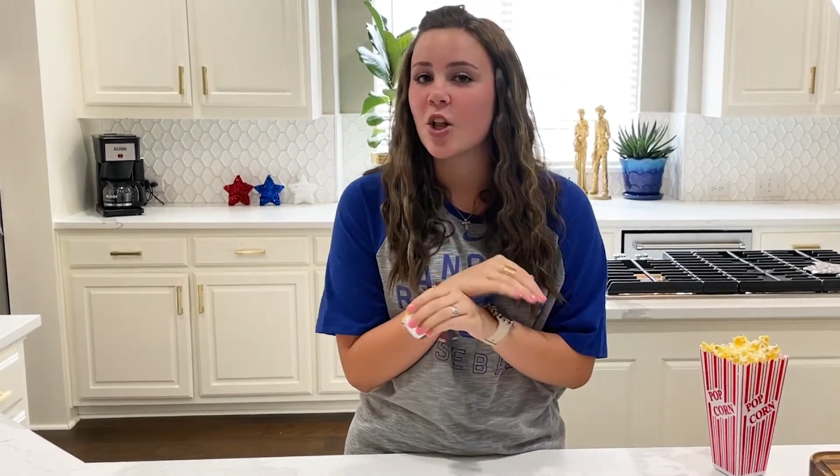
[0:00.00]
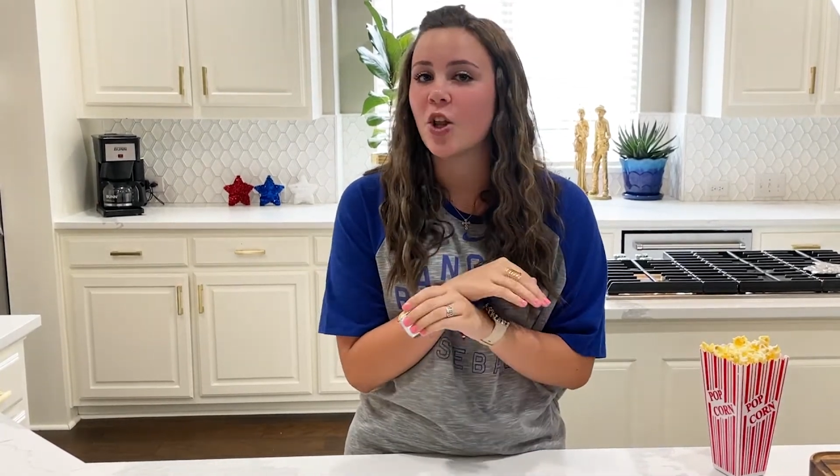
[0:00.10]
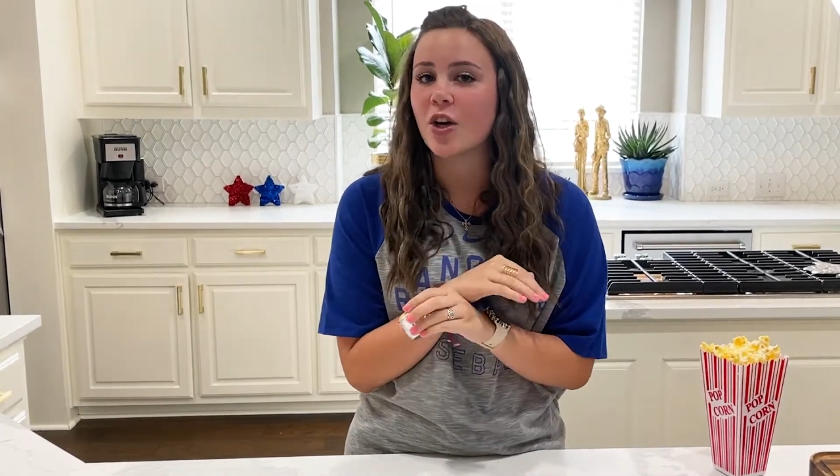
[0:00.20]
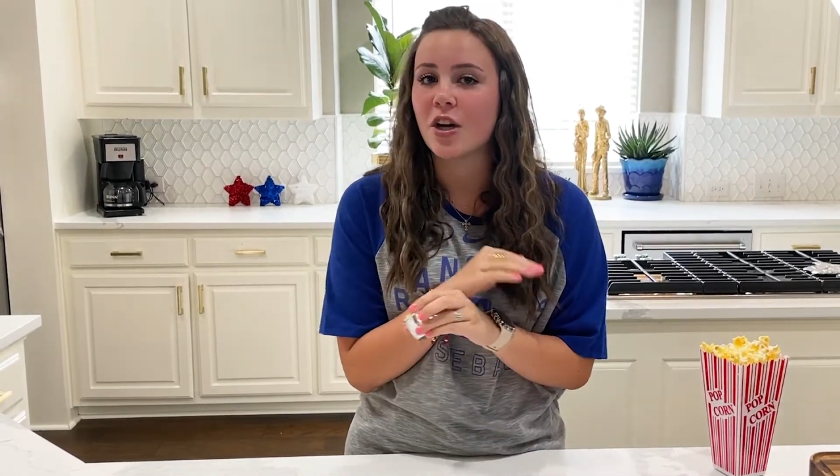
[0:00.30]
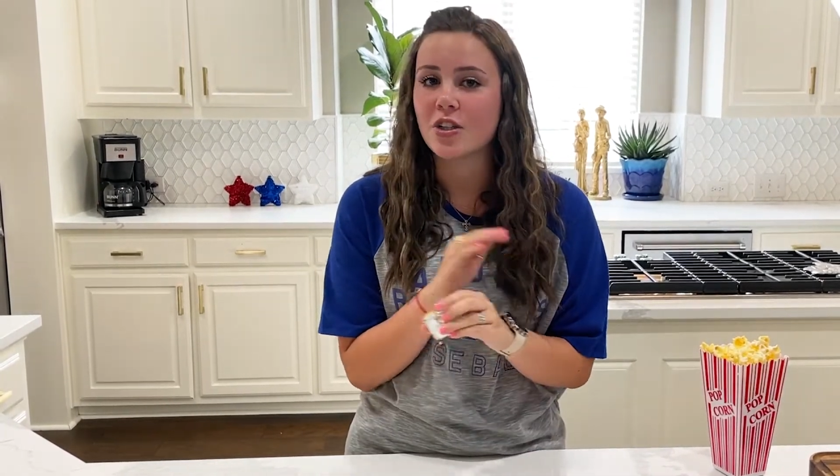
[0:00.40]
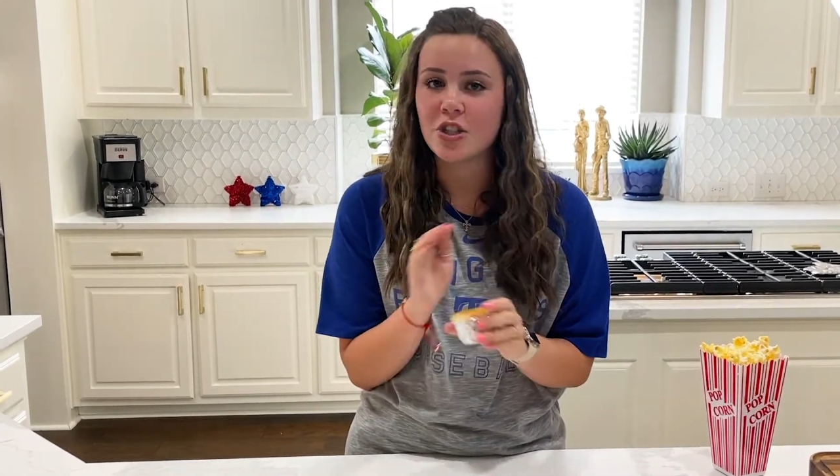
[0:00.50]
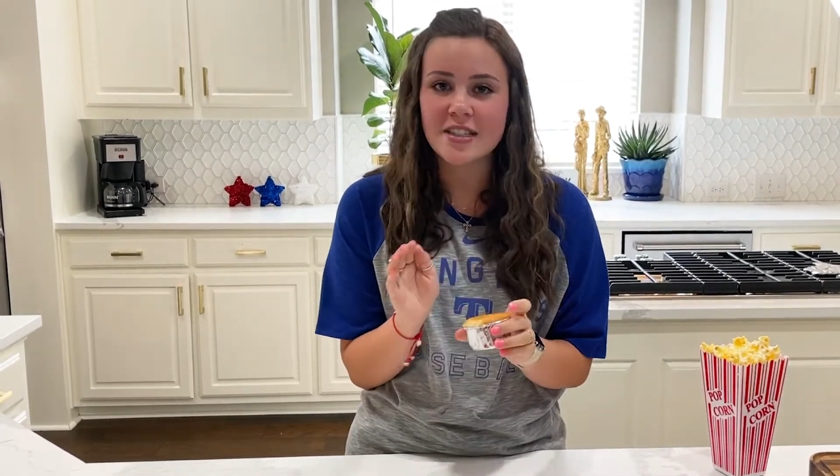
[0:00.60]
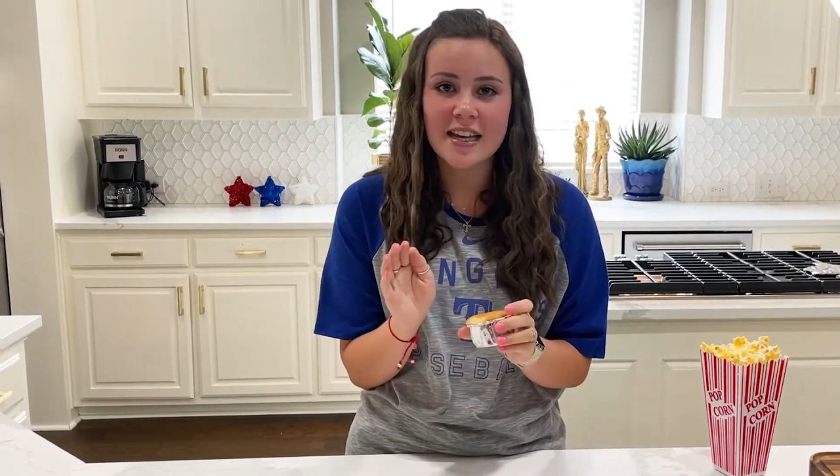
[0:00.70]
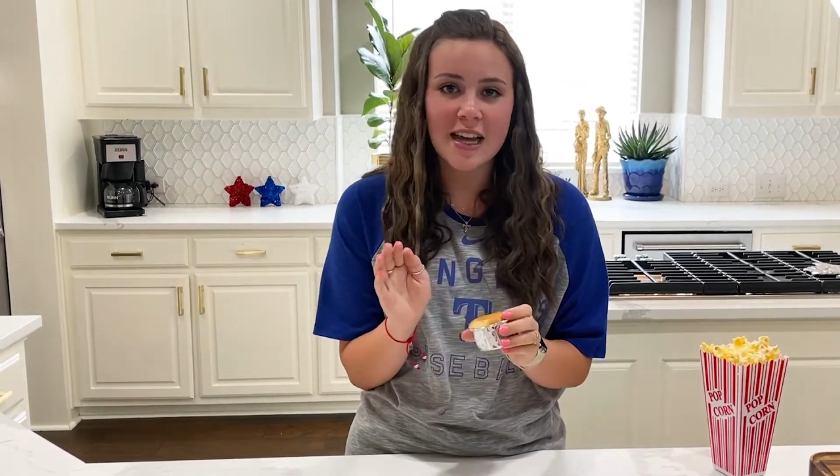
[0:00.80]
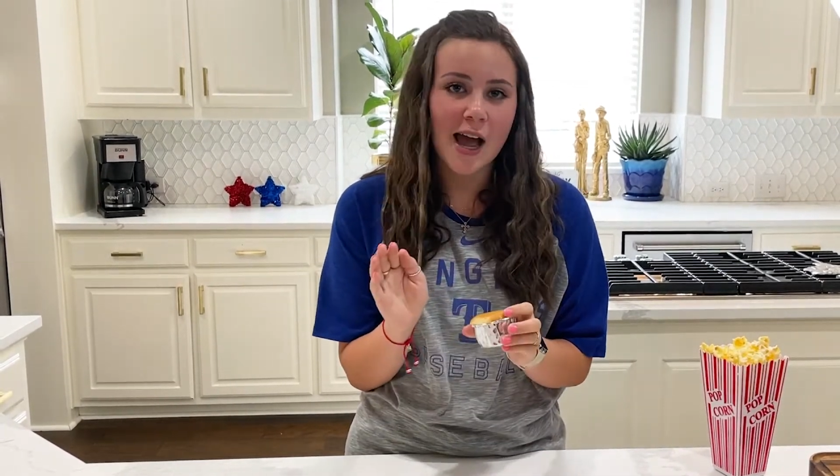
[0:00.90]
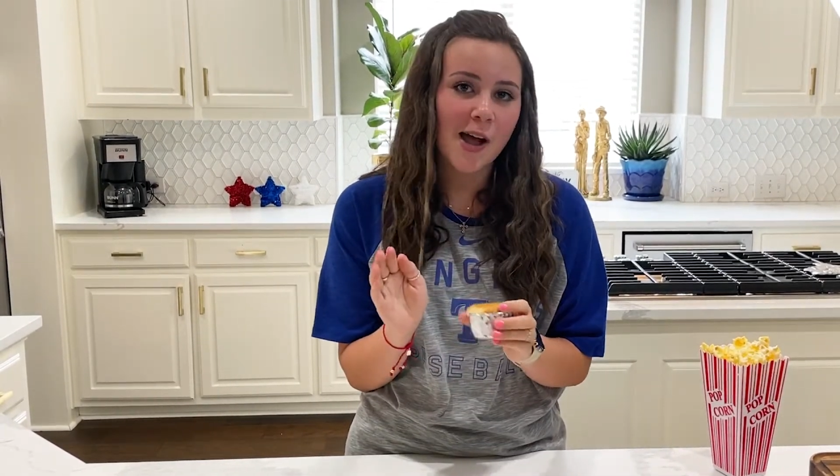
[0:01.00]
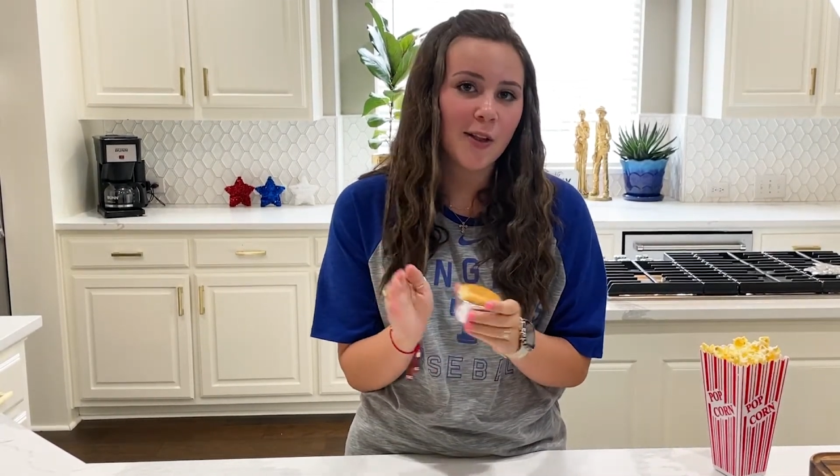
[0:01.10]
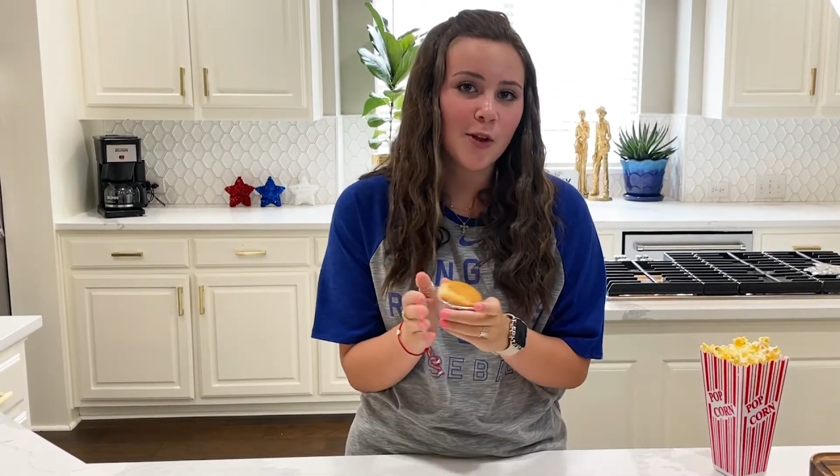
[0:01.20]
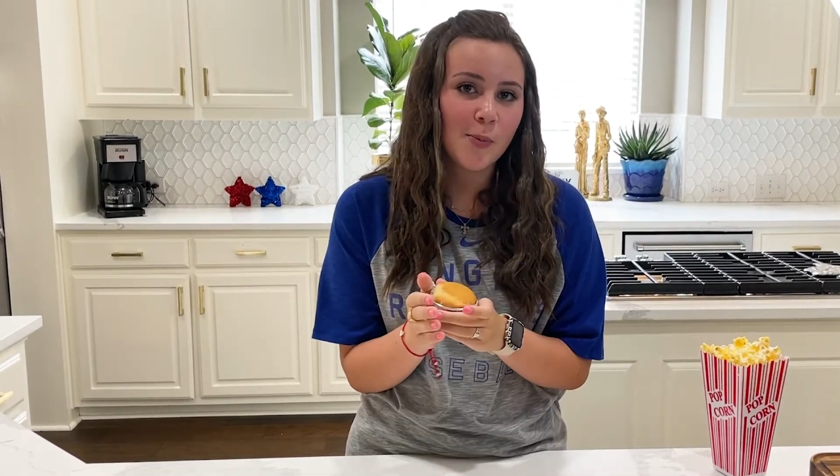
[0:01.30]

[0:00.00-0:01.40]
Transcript: look just like a little